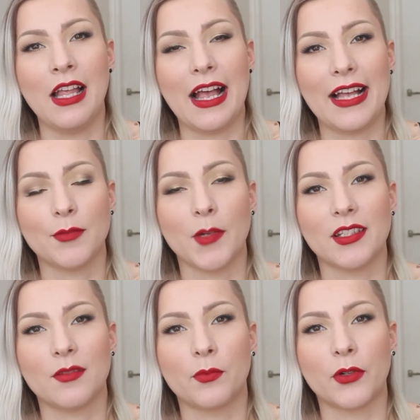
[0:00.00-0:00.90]
as much
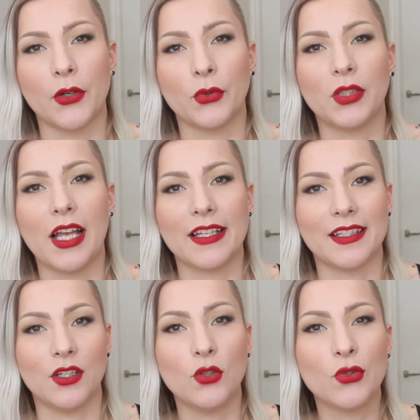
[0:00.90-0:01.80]
product as
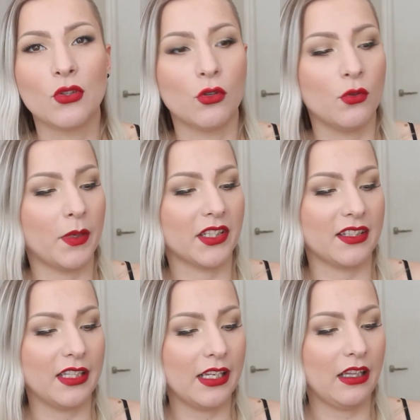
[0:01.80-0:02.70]
it used to, but
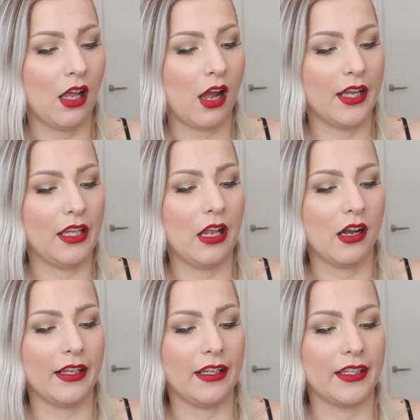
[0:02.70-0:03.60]
still I think
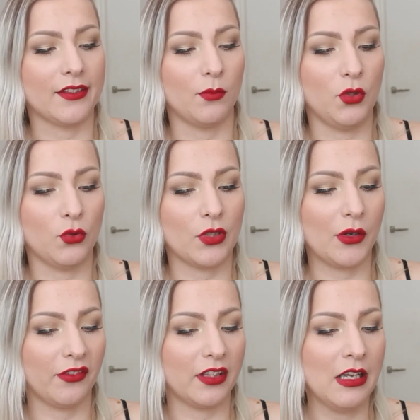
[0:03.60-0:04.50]
I can get some use out
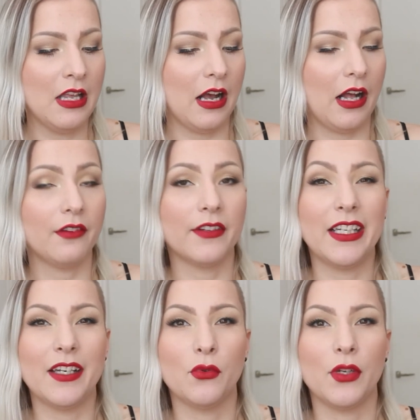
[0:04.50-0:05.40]
of it. I
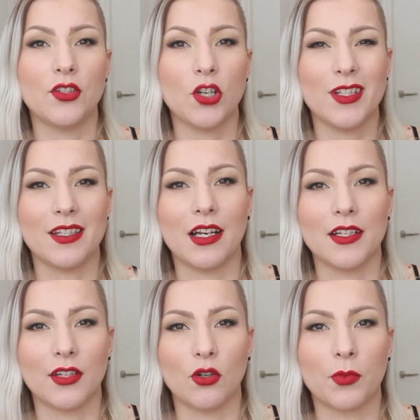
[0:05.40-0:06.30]
really do enjoy this
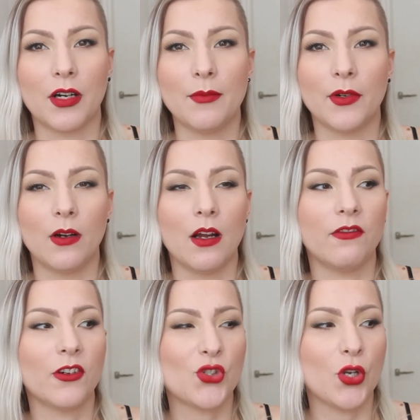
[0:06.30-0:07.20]
eyeshadow primer.
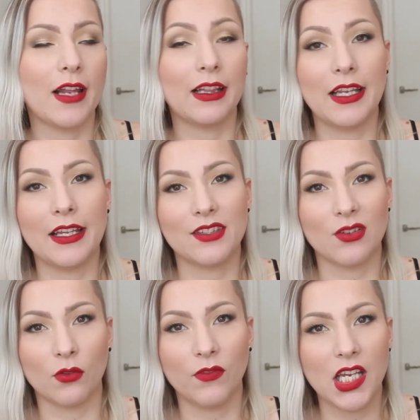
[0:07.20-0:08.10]
Unfortunately it's
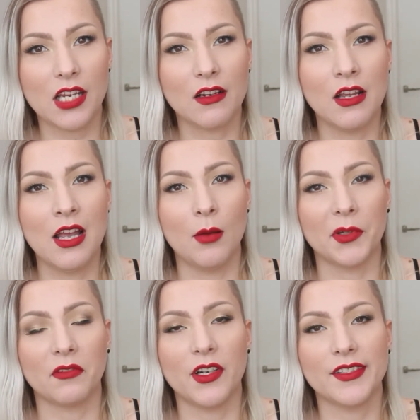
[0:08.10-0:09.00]
not vegan,
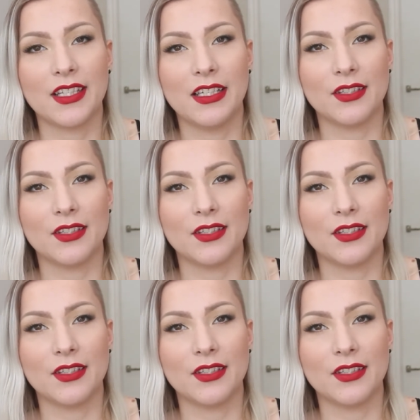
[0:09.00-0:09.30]
but once it